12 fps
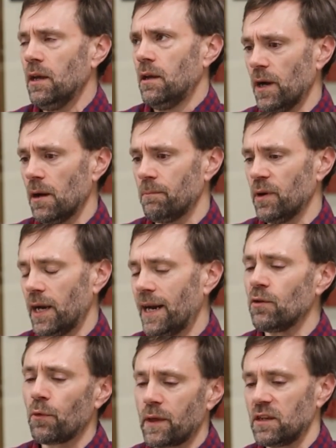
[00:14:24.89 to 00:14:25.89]
But I
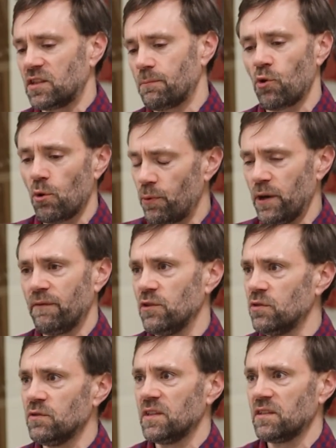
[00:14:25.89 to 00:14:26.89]
don't think it's appropriate for
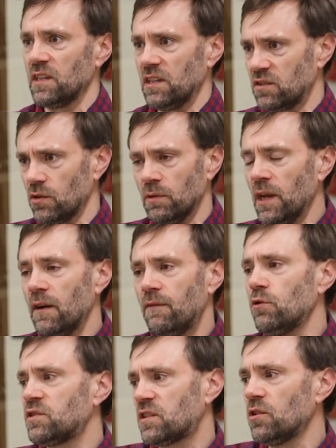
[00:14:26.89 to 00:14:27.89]
216. So
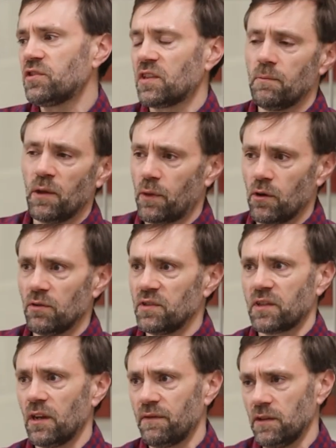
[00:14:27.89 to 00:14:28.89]
folks still submit their own
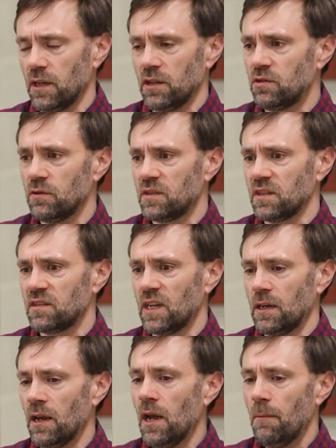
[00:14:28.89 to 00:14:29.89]
stuff in 216.